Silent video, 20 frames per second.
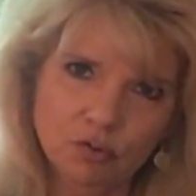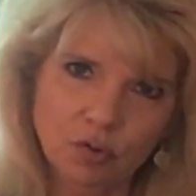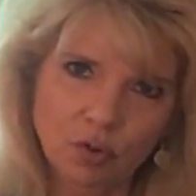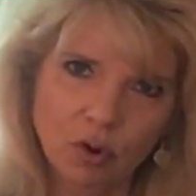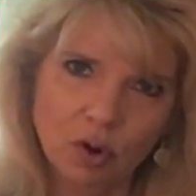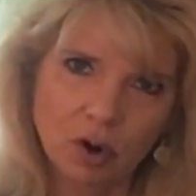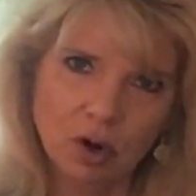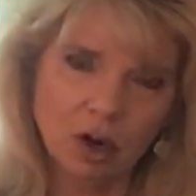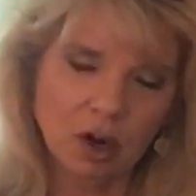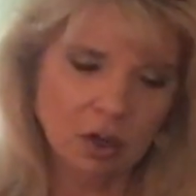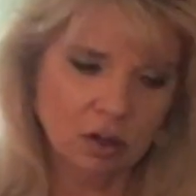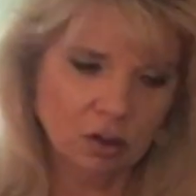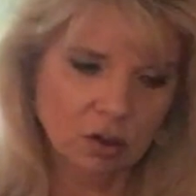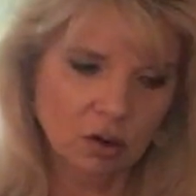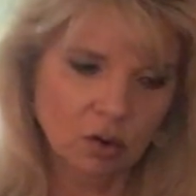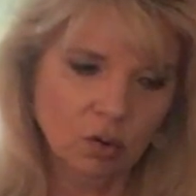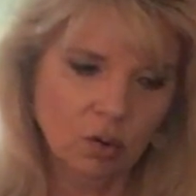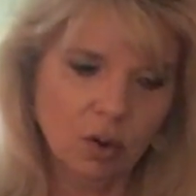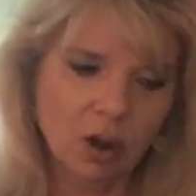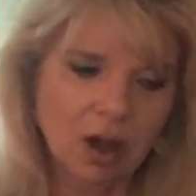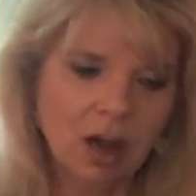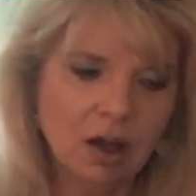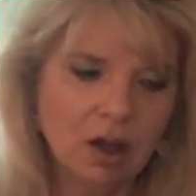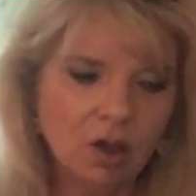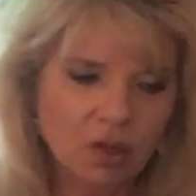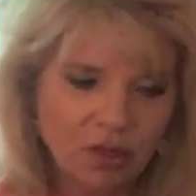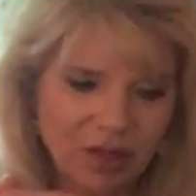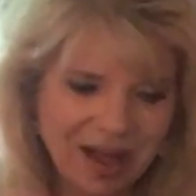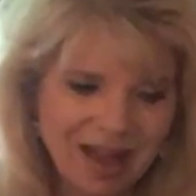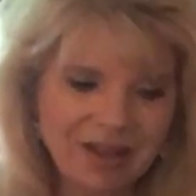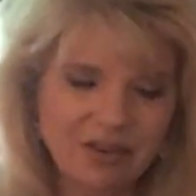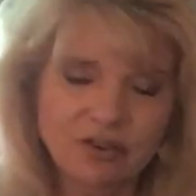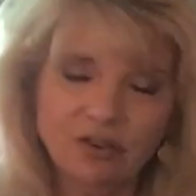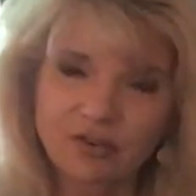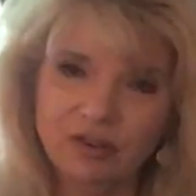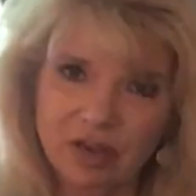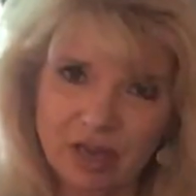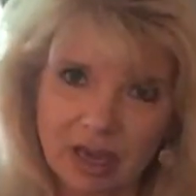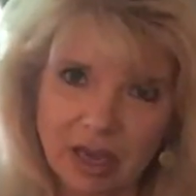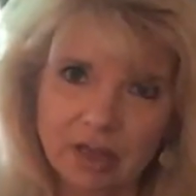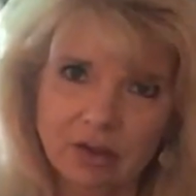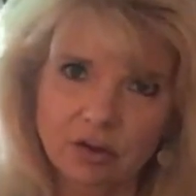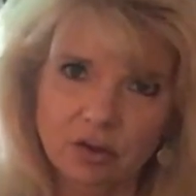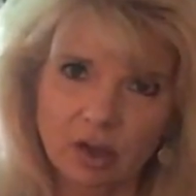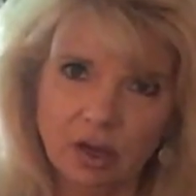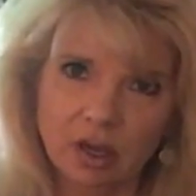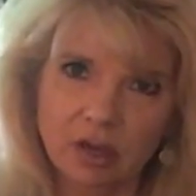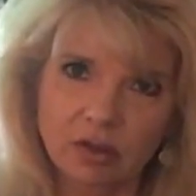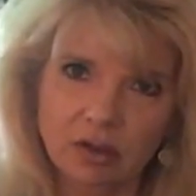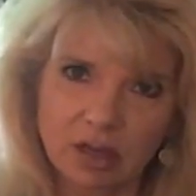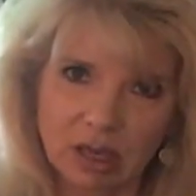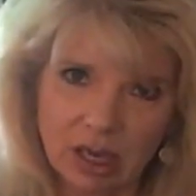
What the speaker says: for a little while. That's the ending